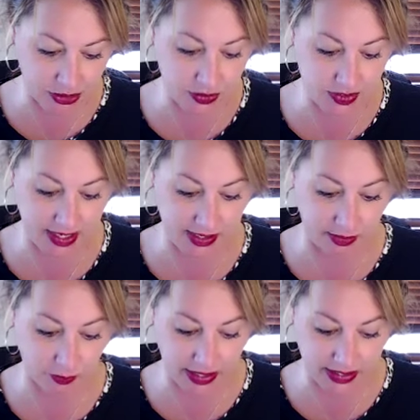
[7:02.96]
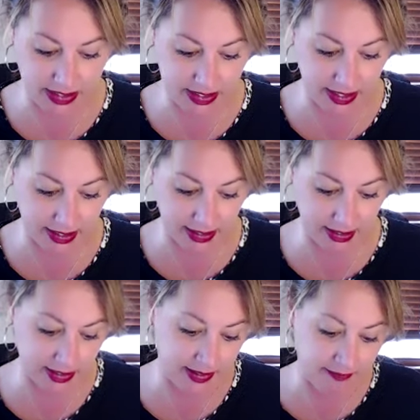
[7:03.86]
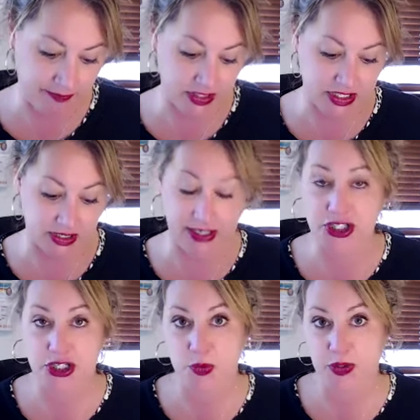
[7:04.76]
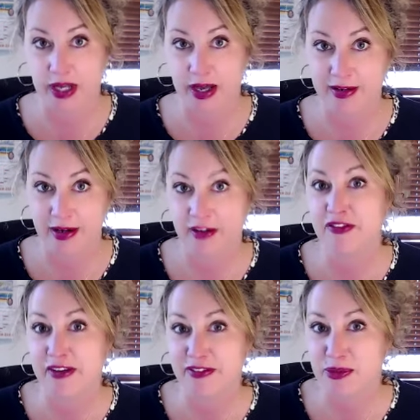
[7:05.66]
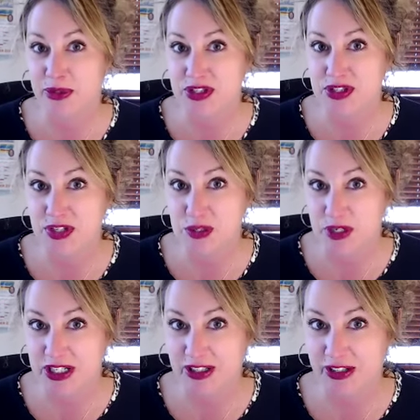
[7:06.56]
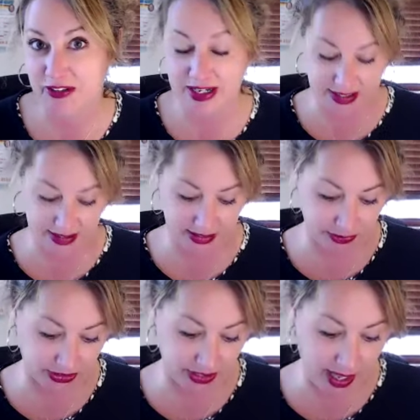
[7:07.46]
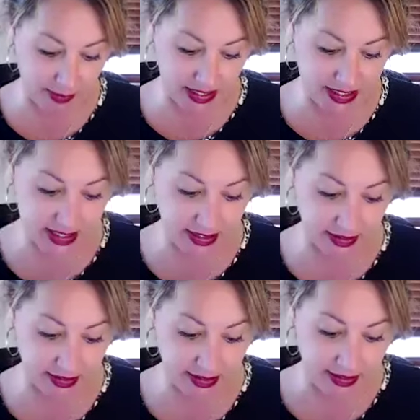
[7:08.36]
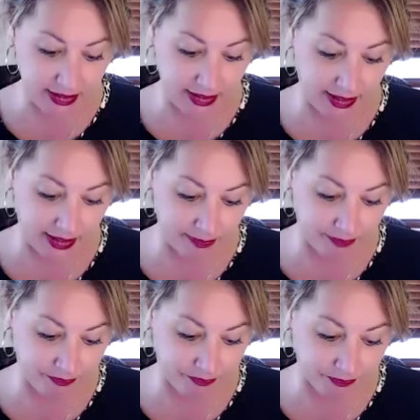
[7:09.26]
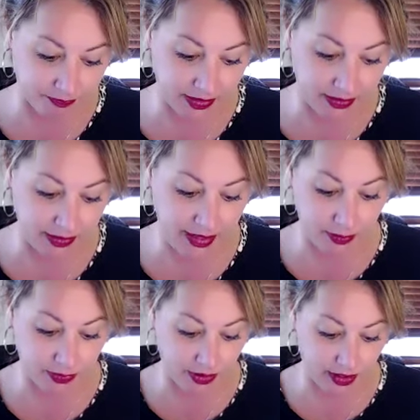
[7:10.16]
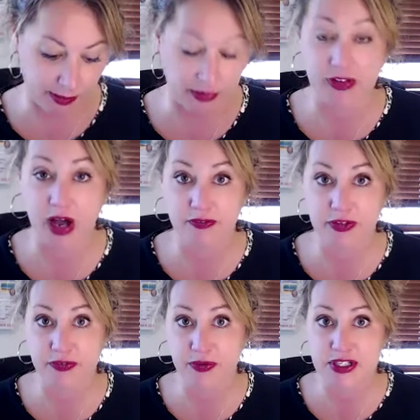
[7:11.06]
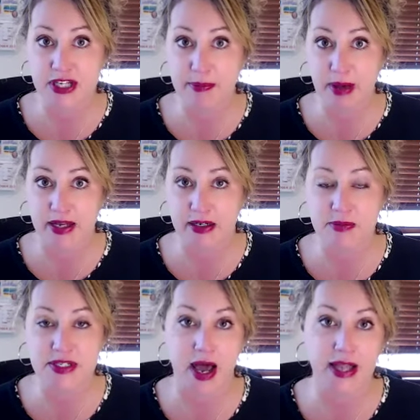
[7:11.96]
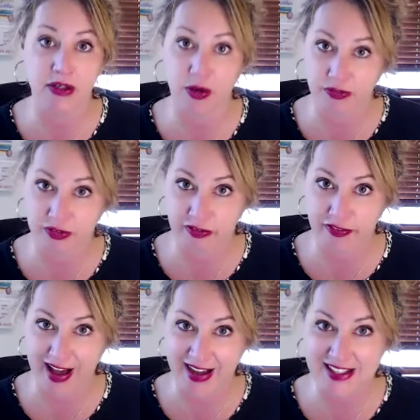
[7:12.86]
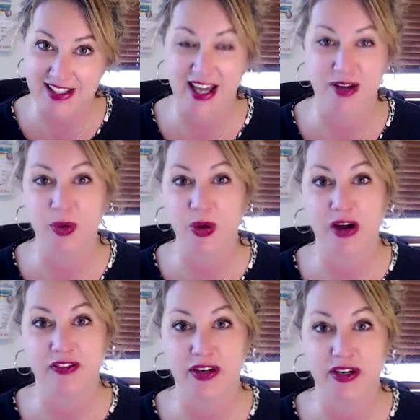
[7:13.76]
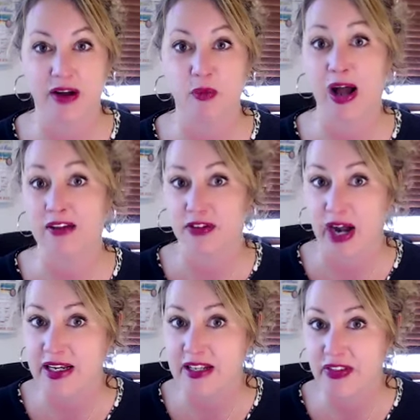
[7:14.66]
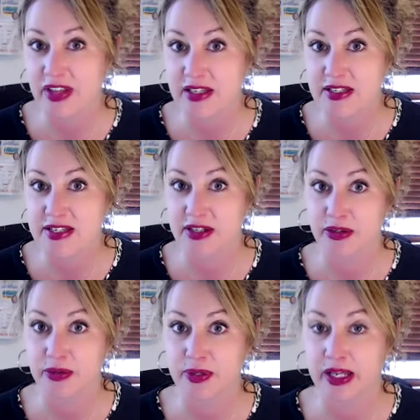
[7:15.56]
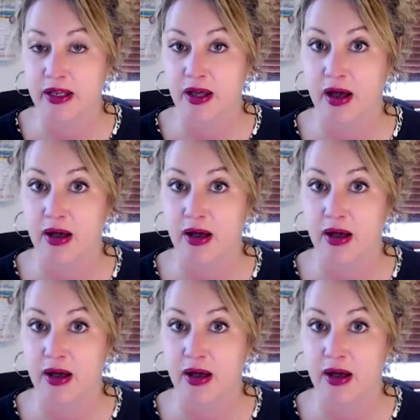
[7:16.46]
Tuesday and Wednesday the selections were not favorable to this particular resident that put the comment in. They were a couple of comfort food type items. I know for a fact that we offer a wide variety of things, including